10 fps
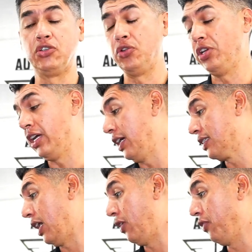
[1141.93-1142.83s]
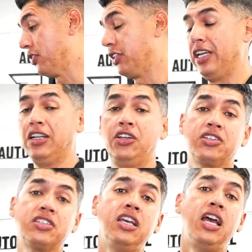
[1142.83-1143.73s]
show you guys how this thing
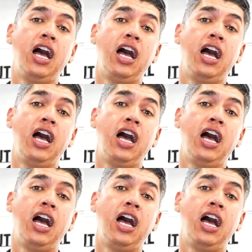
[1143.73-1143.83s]
looks